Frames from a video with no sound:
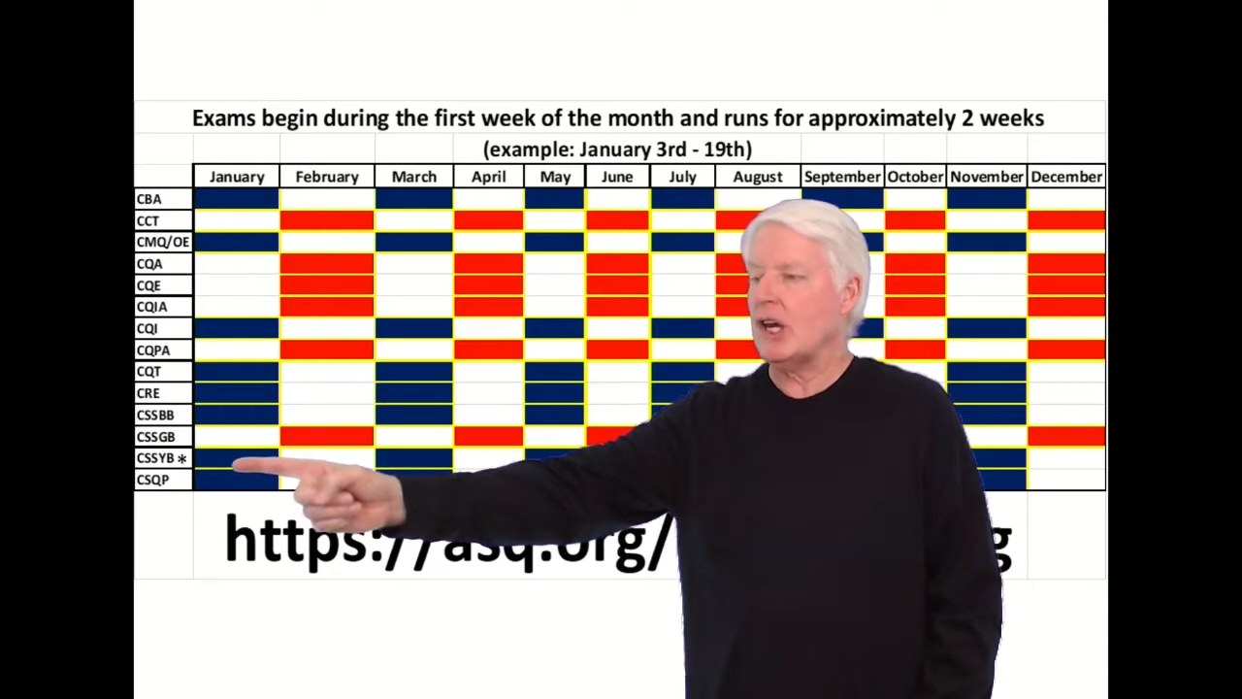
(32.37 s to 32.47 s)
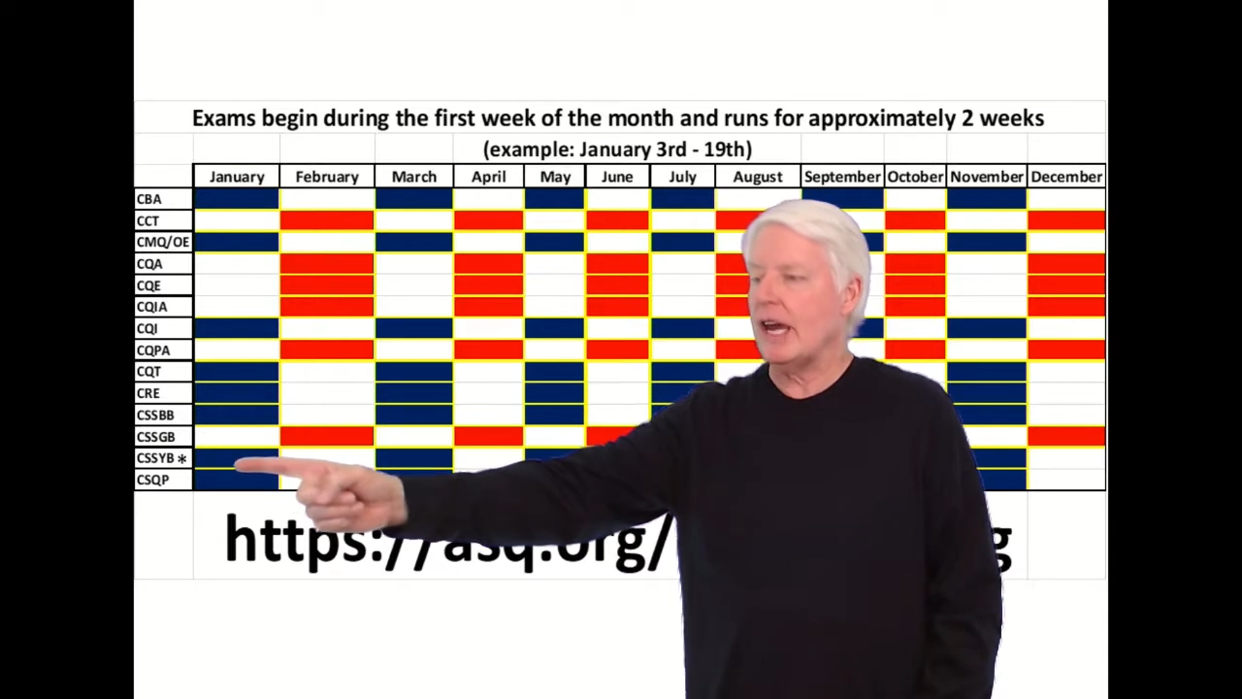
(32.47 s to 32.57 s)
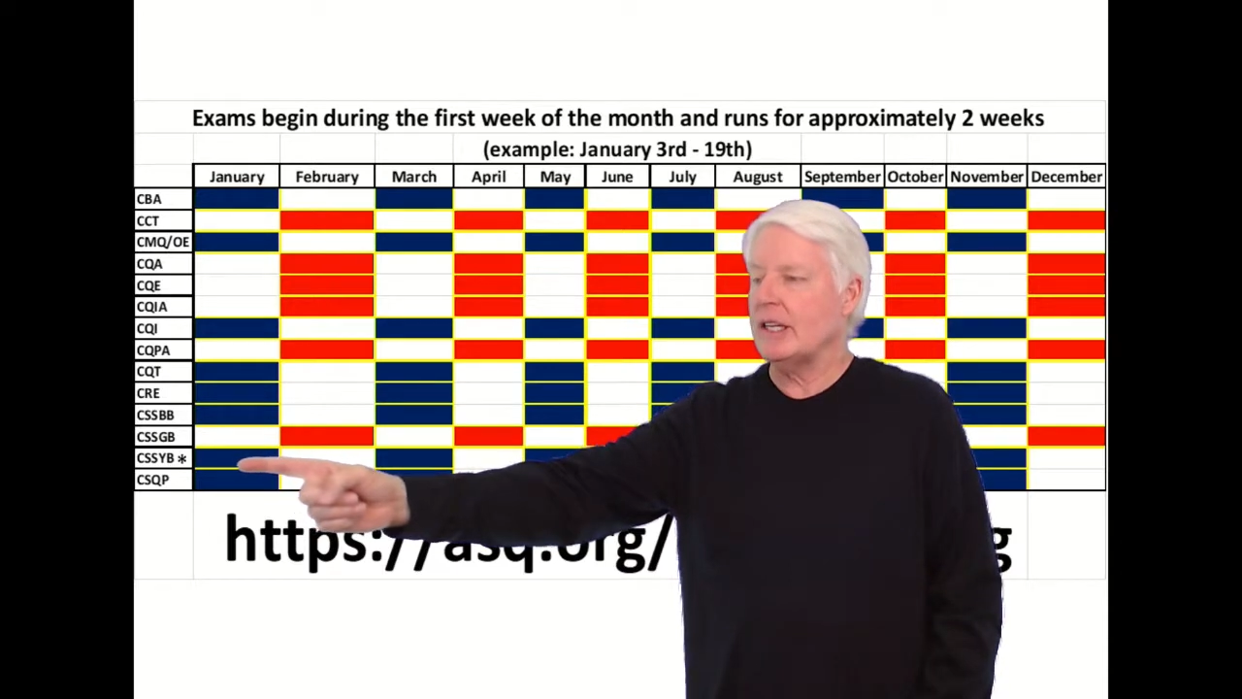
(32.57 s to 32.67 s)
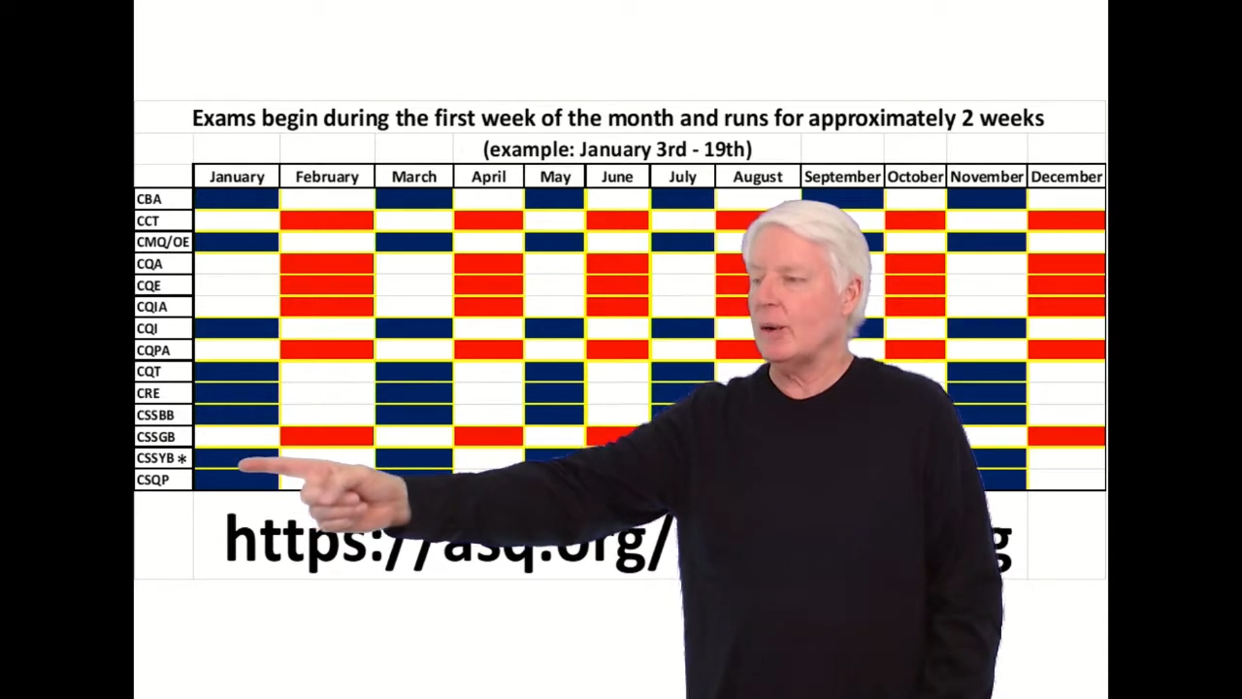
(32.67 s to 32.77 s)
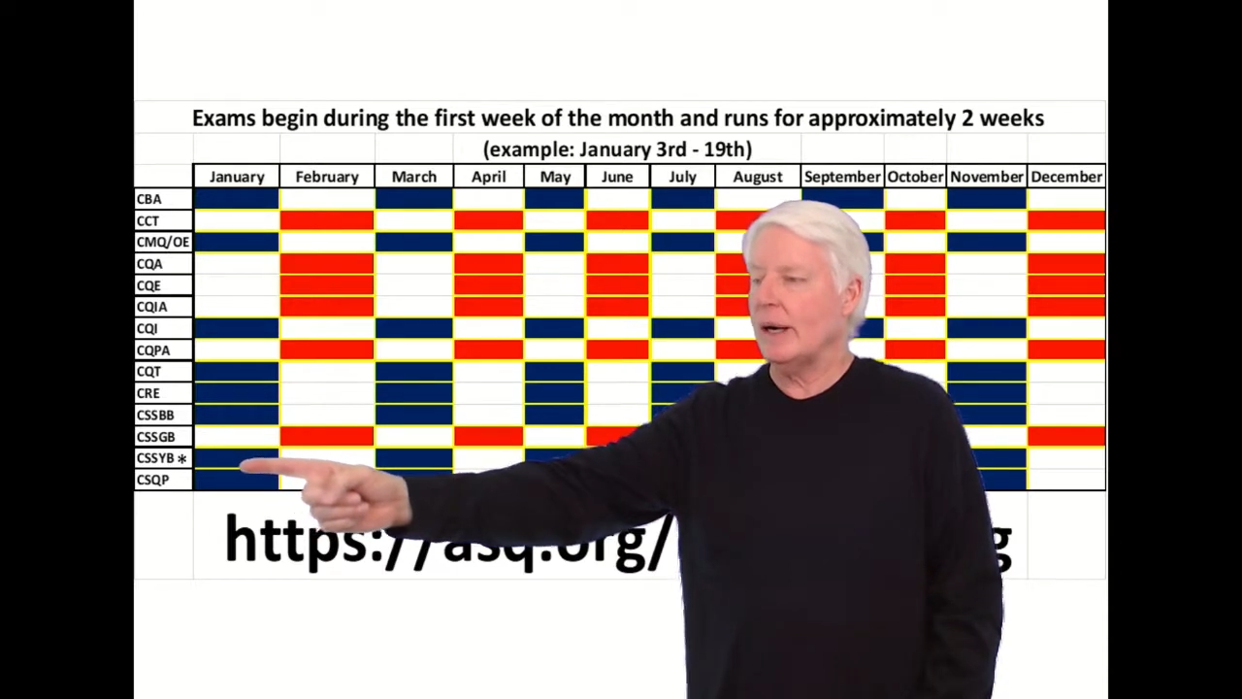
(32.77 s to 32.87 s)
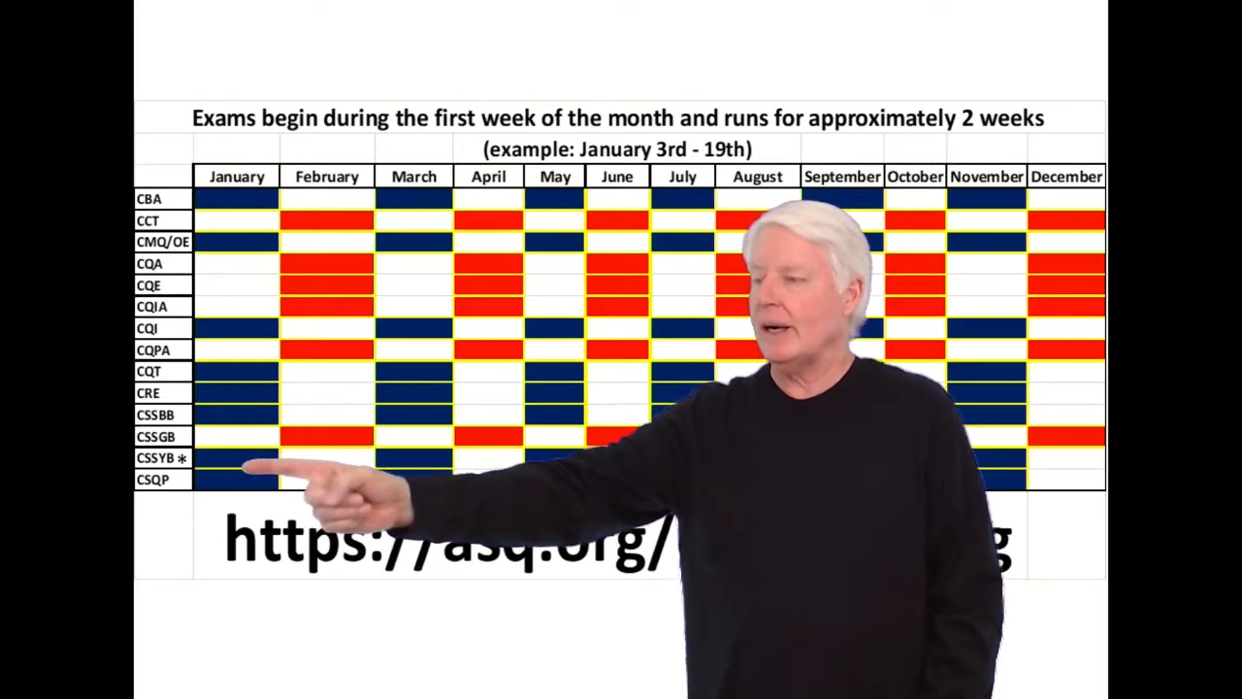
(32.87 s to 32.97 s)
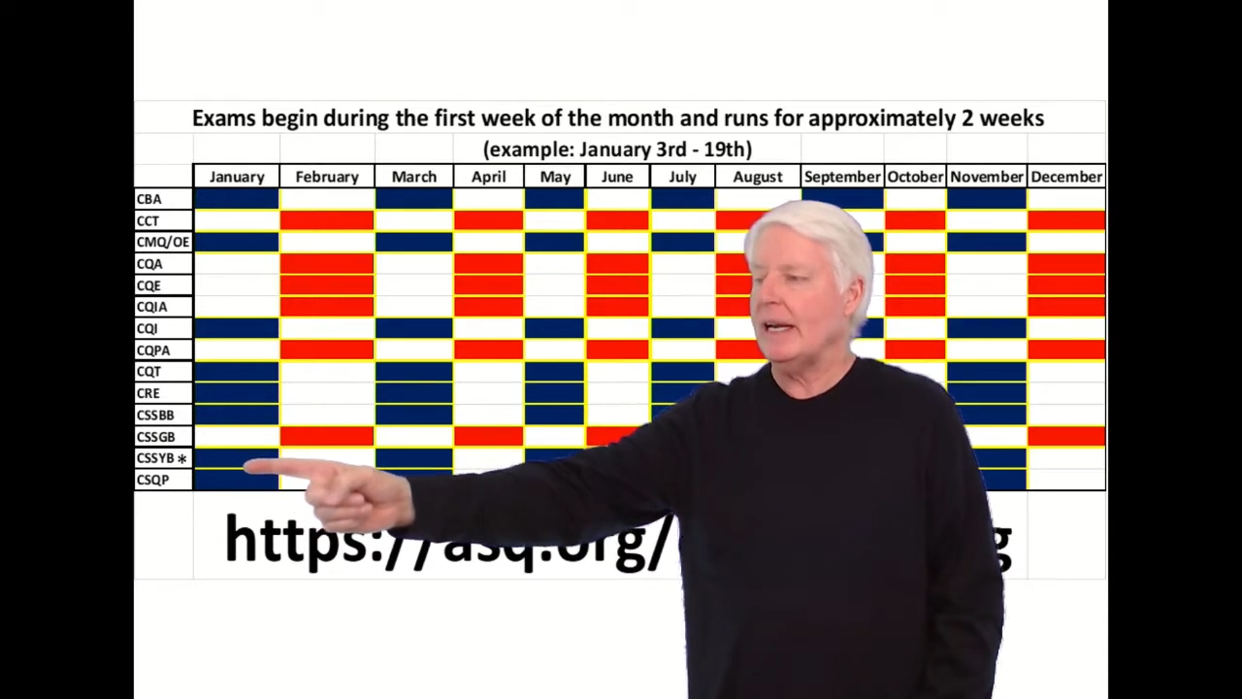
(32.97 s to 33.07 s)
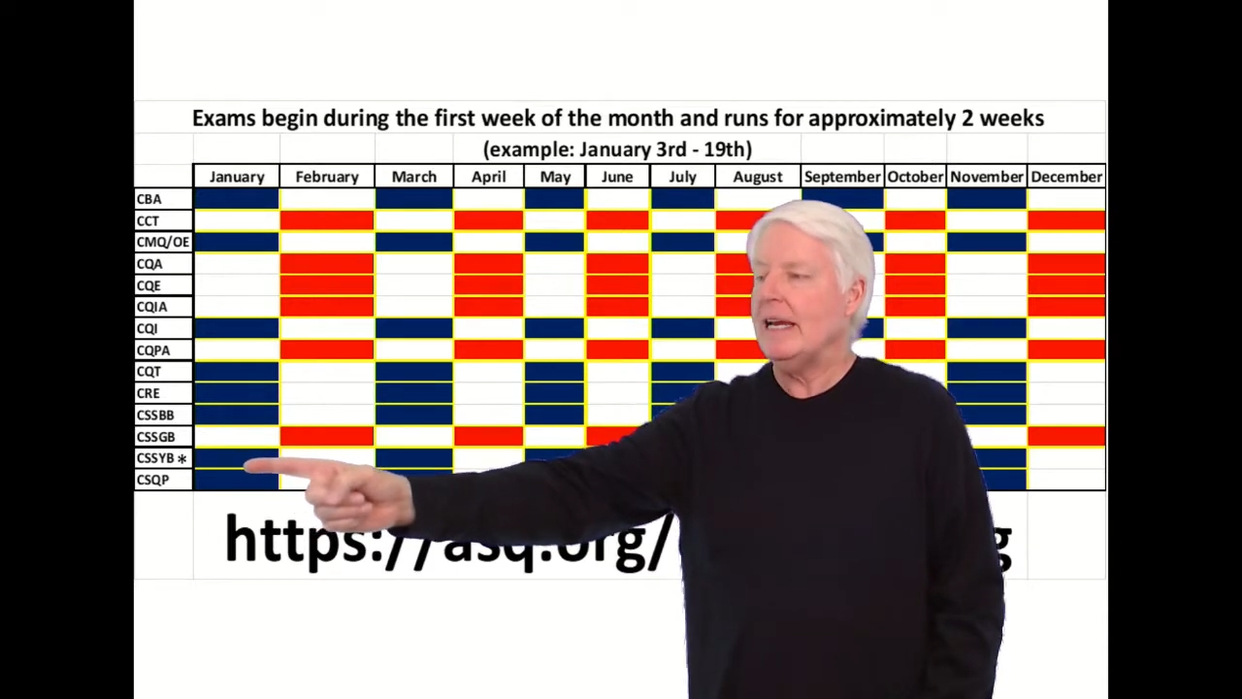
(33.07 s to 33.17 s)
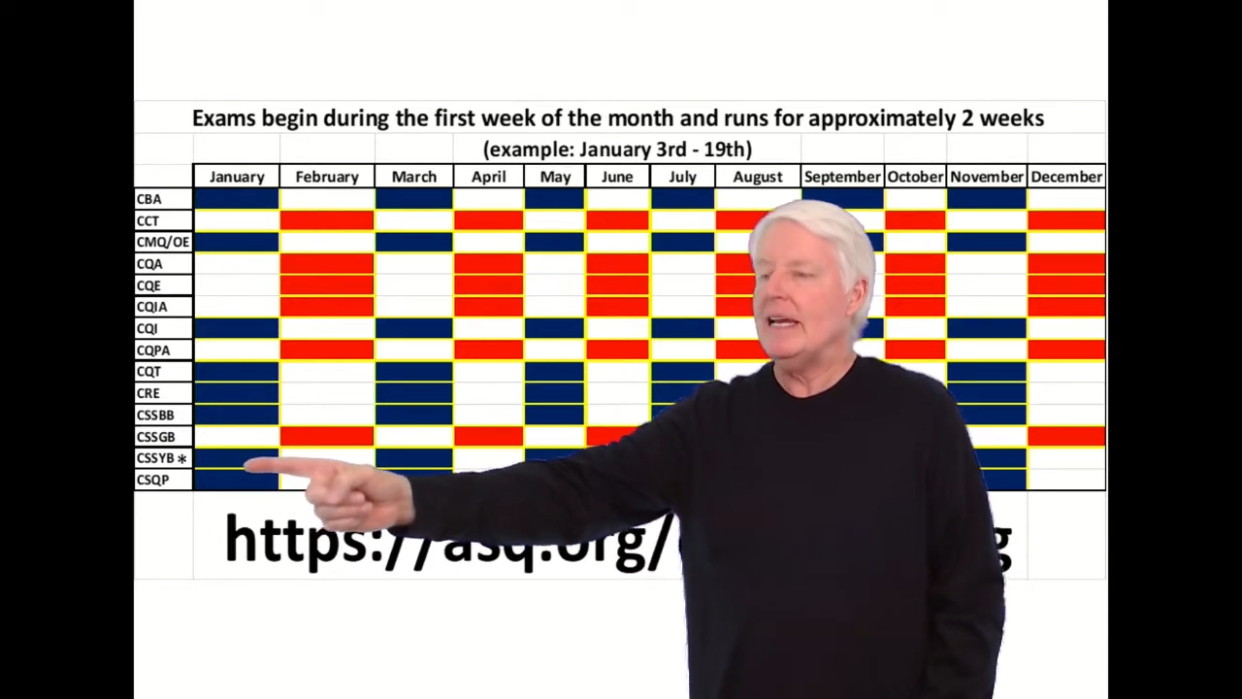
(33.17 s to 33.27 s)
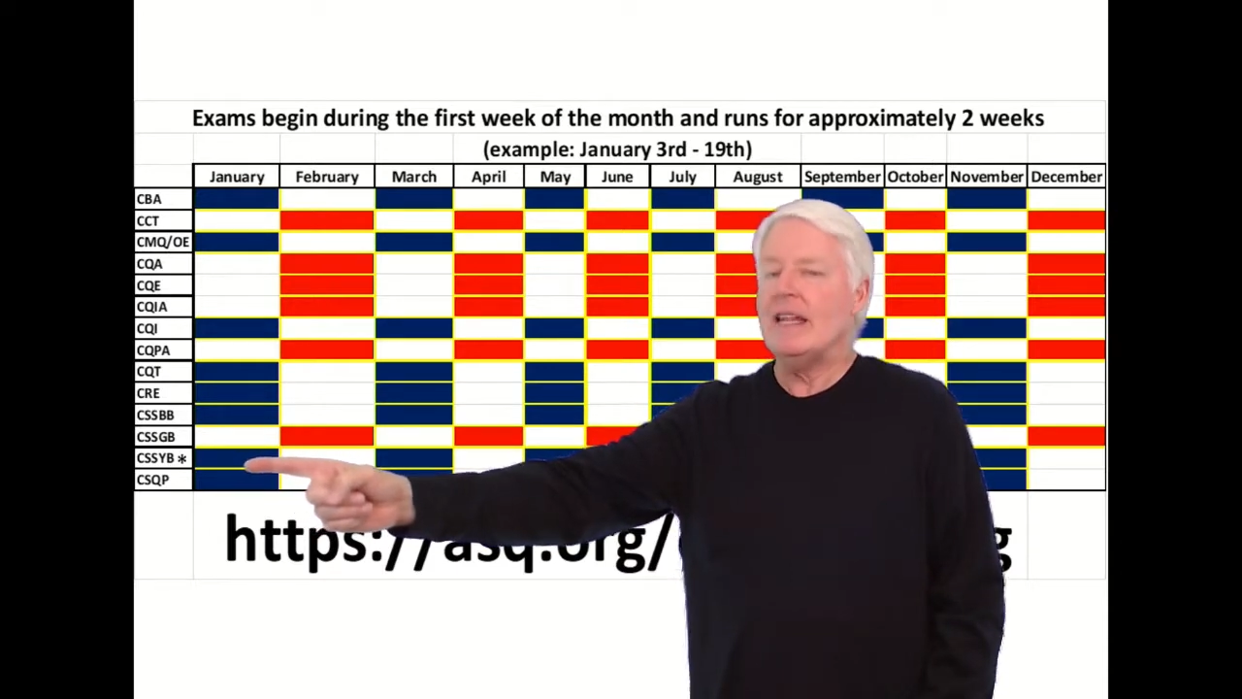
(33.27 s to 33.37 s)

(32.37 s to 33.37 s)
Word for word: January,